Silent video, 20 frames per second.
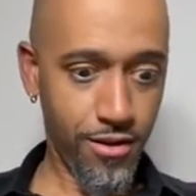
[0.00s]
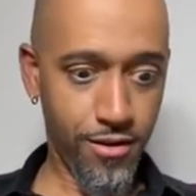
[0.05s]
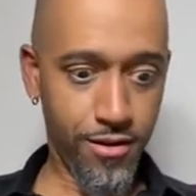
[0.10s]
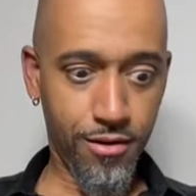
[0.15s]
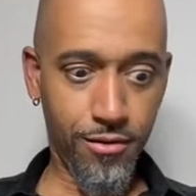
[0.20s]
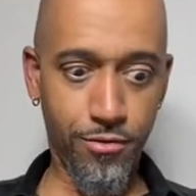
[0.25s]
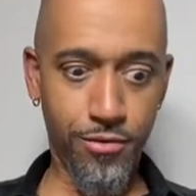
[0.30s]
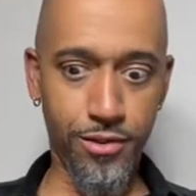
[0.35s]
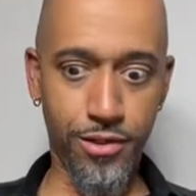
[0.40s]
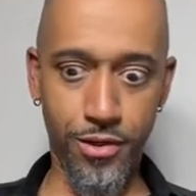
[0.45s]

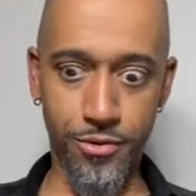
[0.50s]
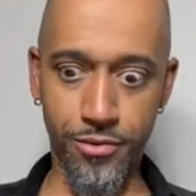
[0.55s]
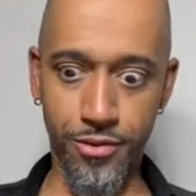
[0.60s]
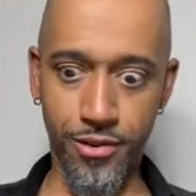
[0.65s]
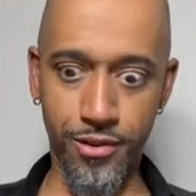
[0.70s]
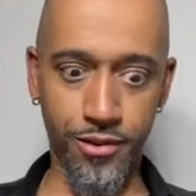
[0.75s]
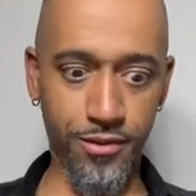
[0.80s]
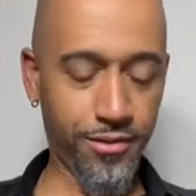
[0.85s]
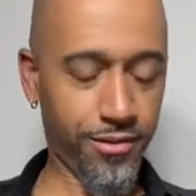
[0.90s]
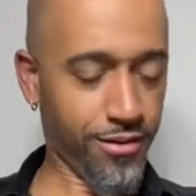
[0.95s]
We know
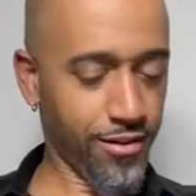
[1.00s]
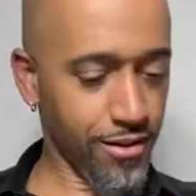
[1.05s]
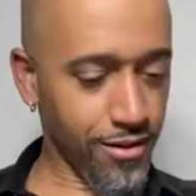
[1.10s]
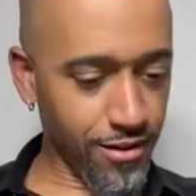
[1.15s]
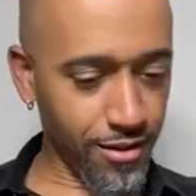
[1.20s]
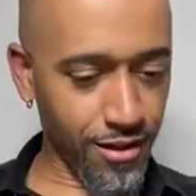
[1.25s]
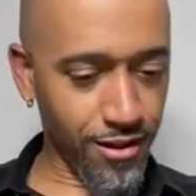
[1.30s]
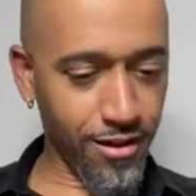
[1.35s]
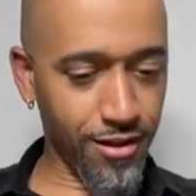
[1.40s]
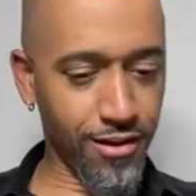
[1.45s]
this,
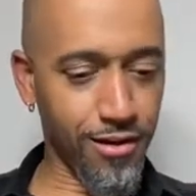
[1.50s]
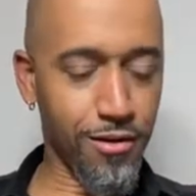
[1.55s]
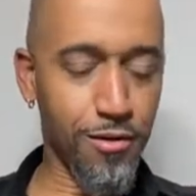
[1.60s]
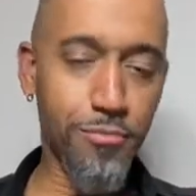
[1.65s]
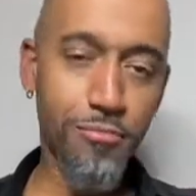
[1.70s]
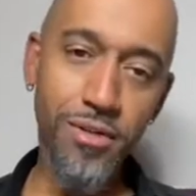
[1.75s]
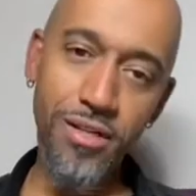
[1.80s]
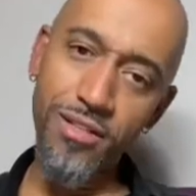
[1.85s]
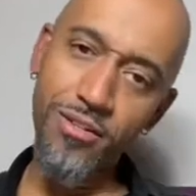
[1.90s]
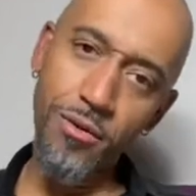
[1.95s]

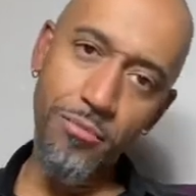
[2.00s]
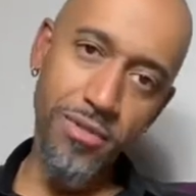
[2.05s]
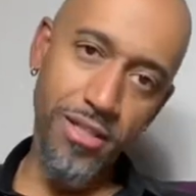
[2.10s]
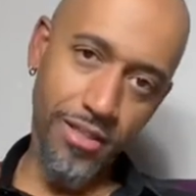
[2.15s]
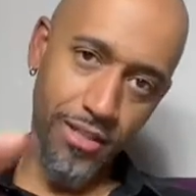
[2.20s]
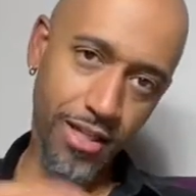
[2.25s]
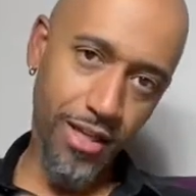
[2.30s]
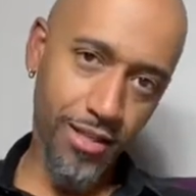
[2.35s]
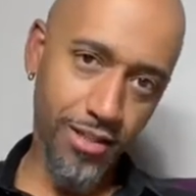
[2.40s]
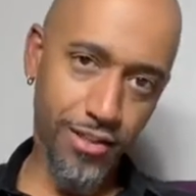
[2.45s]
but it's gonna be
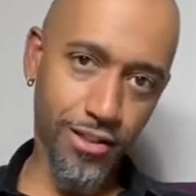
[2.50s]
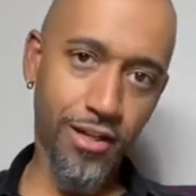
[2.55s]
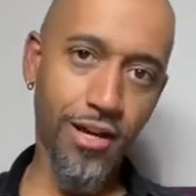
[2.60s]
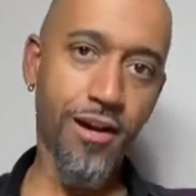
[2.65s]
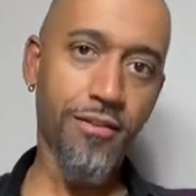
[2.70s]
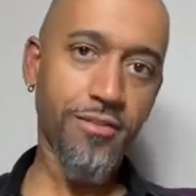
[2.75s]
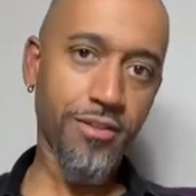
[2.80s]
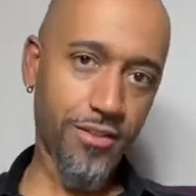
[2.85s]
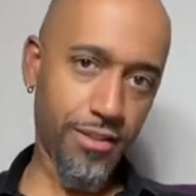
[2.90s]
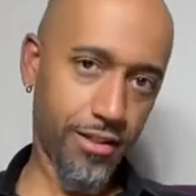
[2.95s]
intelligent
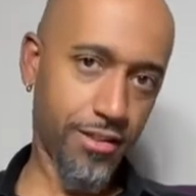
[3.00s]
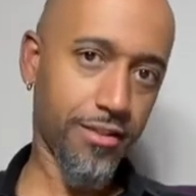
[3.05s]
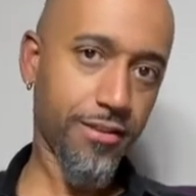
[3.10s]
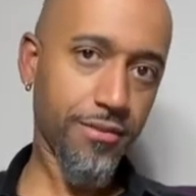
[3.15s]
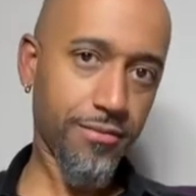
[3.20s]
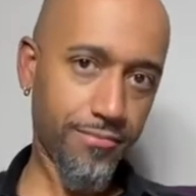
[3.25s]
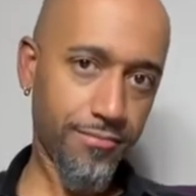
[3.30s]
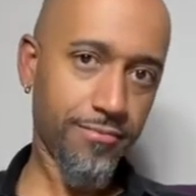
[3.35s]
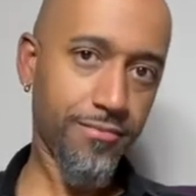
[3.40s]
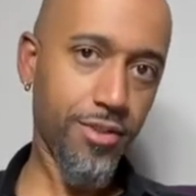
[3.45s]
conversation.
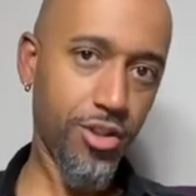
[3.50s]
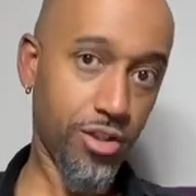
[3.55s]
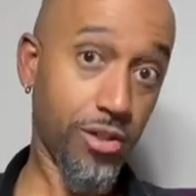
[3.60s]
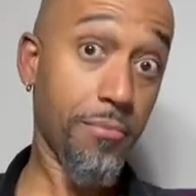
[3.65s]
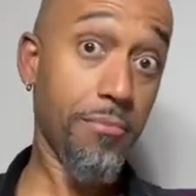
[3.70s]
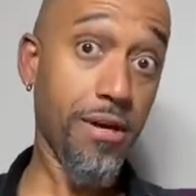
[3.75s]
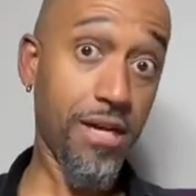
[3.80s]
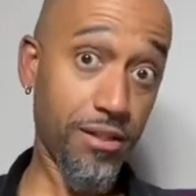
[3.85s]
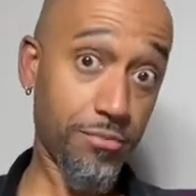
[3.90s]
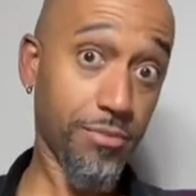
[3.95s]
You can
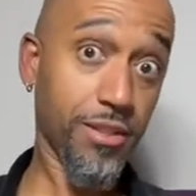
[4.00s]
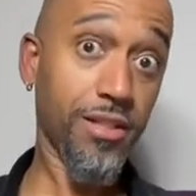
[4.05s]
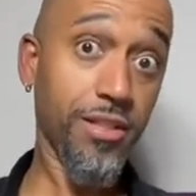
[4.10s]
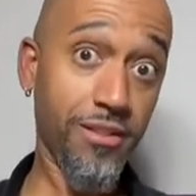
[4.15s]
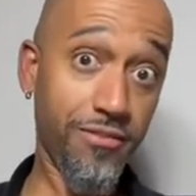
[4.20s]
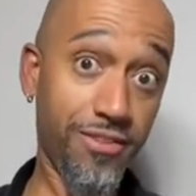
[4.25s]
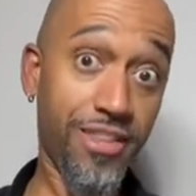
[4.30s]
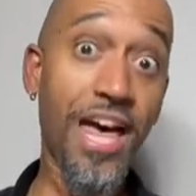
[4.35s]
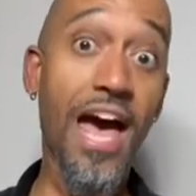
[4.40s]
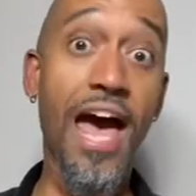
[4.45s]
best
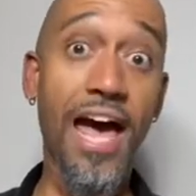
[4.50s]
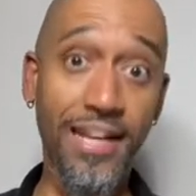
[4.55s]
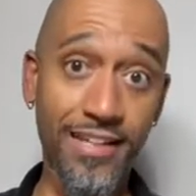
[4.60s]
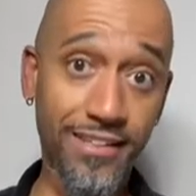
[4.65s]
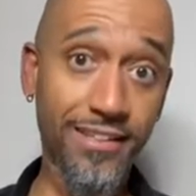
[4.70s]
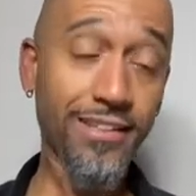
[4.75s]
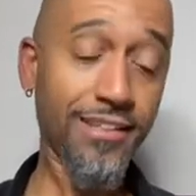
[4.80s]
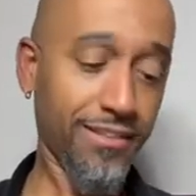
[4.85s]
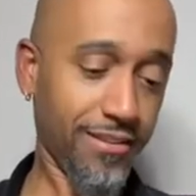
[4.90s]
believe that.